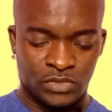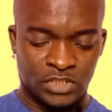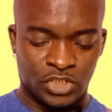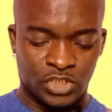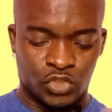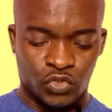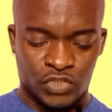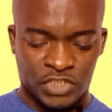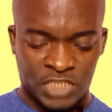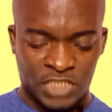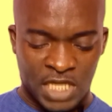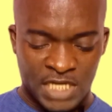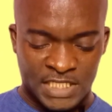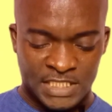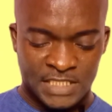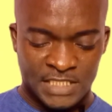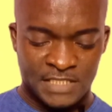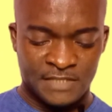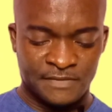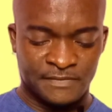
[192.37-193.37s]
They should
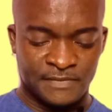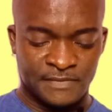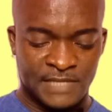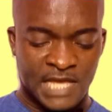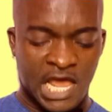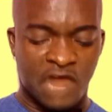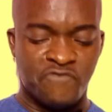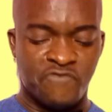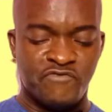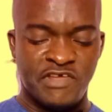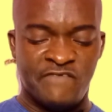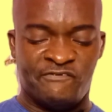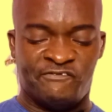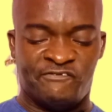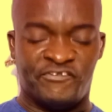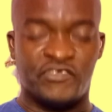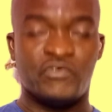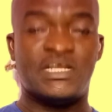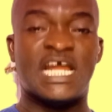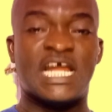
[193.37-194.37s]
study and
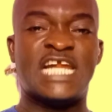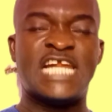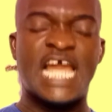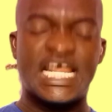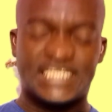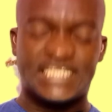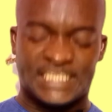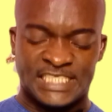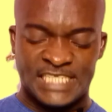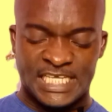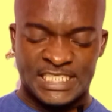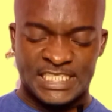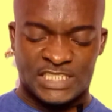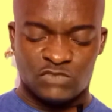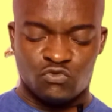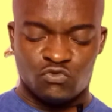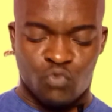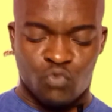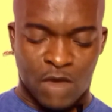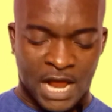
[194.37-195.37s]
review the
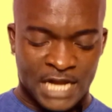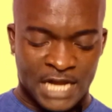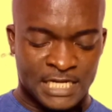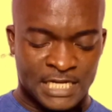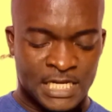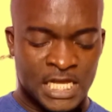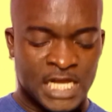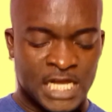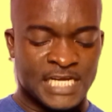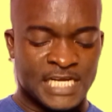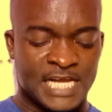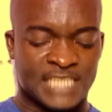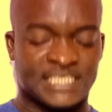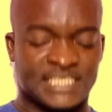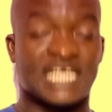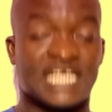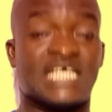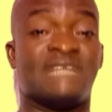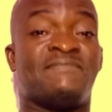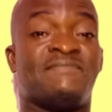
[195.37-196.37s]
1991
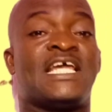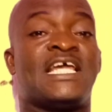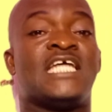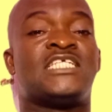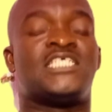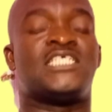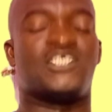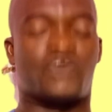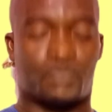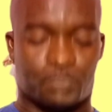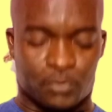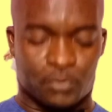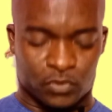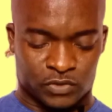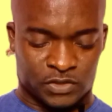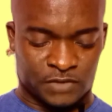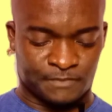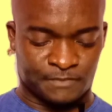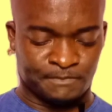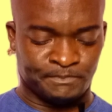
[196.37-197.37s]
National Identification
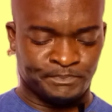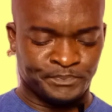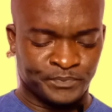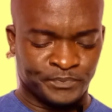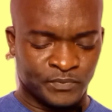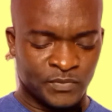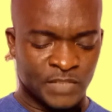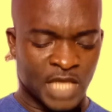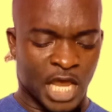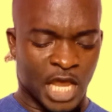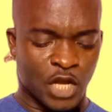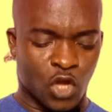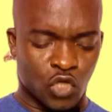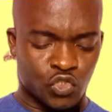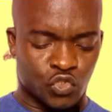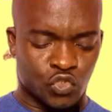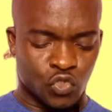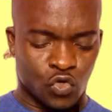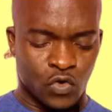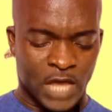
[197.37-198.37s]
Report and
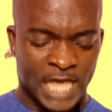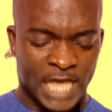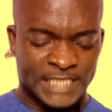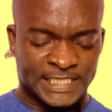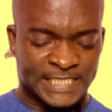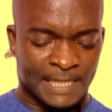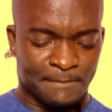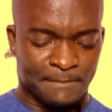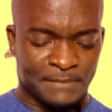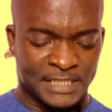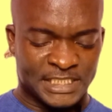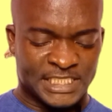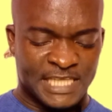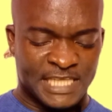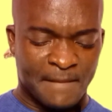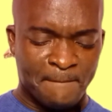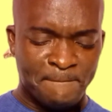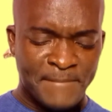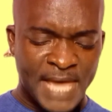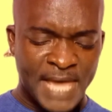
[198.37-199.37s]
also establish
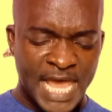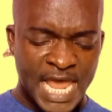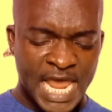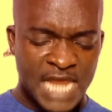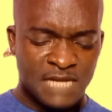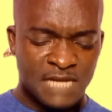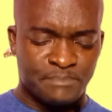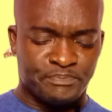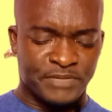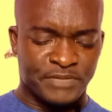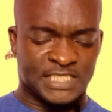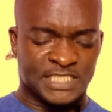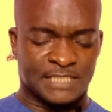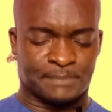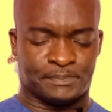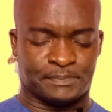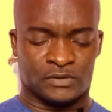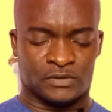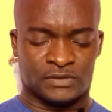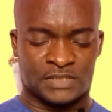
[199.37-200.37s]
the main
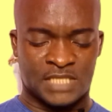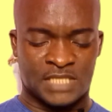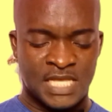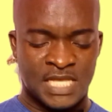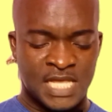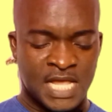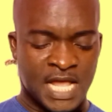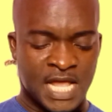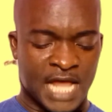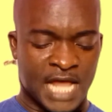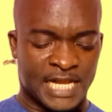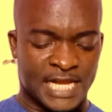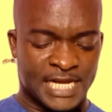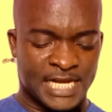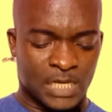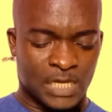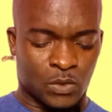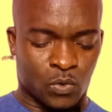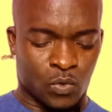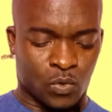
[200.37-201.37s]
principles and then
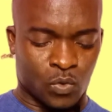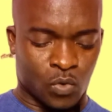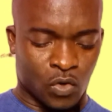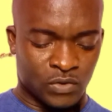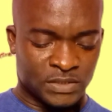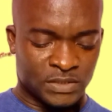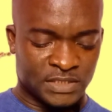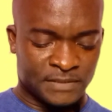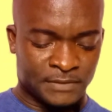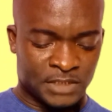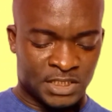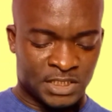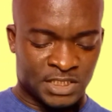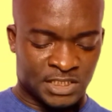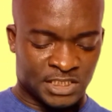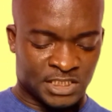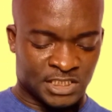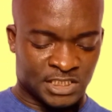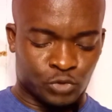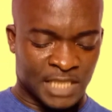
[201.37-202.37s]
the
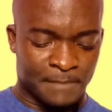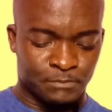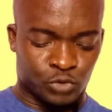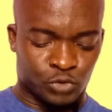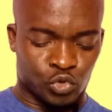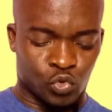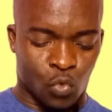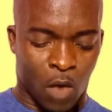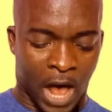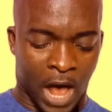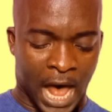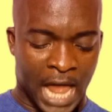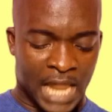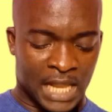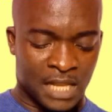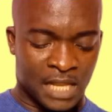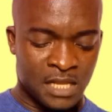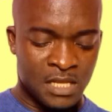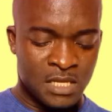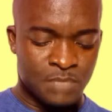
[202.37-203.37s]

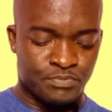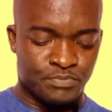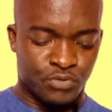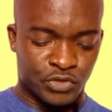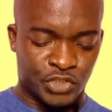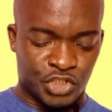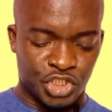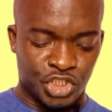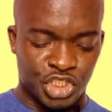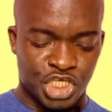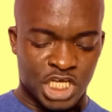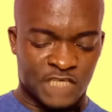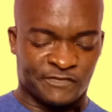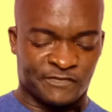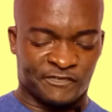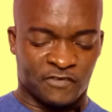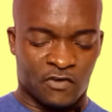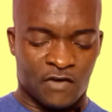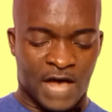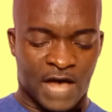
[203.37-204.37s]
conceptual procedures
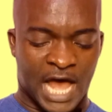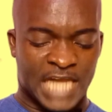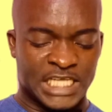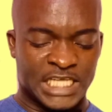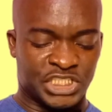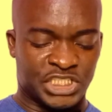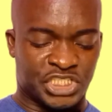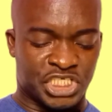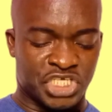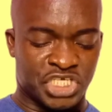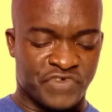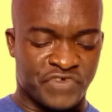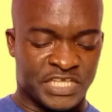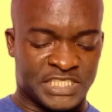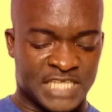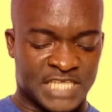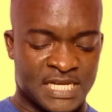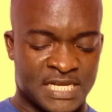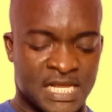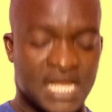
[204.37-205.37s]
for an
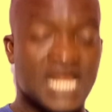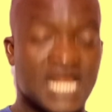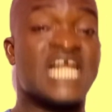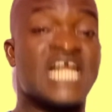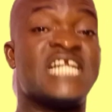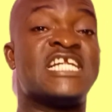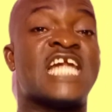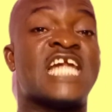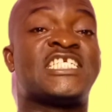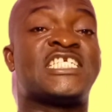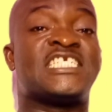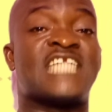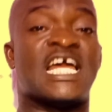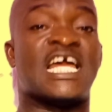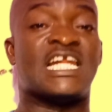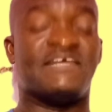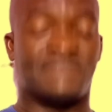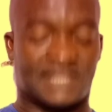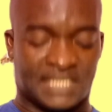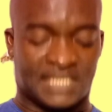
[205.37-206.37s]
integrated national
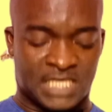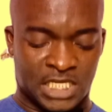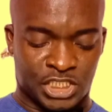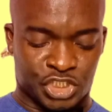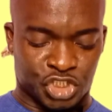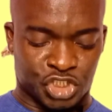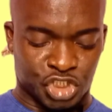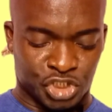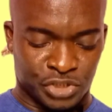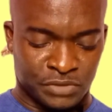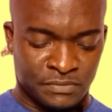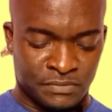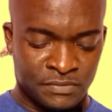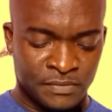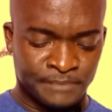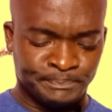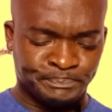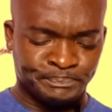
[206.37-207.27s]
identification